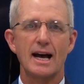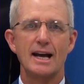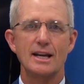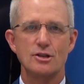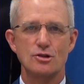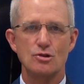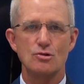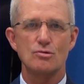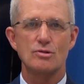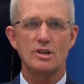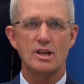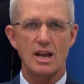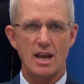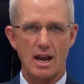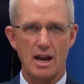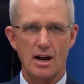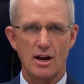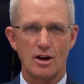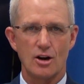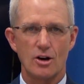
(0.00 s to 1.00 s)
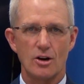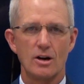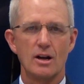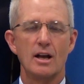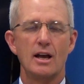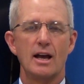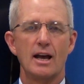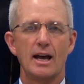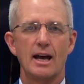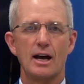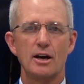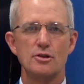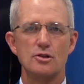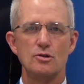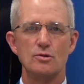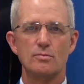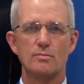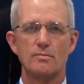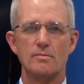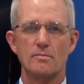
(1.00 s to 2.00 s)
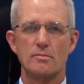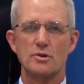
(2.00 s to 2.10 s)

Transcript: I do care how you